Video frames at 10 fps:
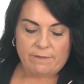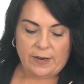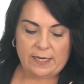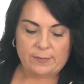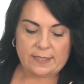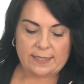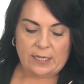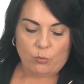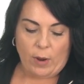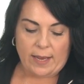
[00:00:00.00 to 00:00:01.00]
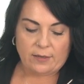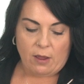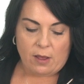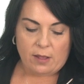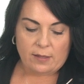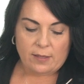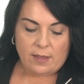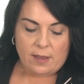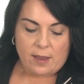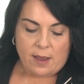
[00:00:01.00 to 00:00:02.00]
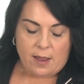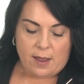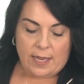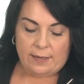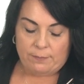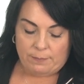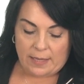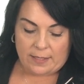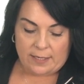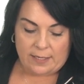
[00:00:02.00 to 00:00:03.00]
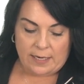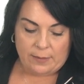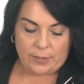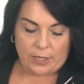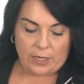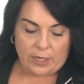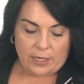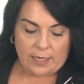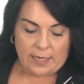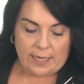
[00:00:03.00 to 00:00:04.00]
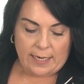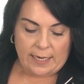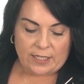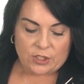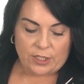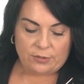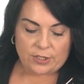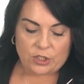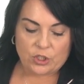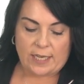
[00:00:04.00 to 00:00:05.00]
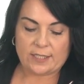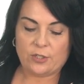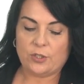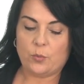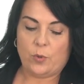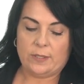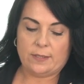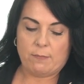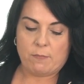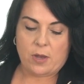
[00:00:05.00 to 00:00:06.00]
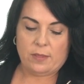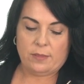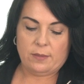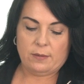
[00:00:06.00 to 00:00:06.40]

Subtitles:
vitamin C, retinol, and a melanin inhibitor, and she uses Jesner's once a month.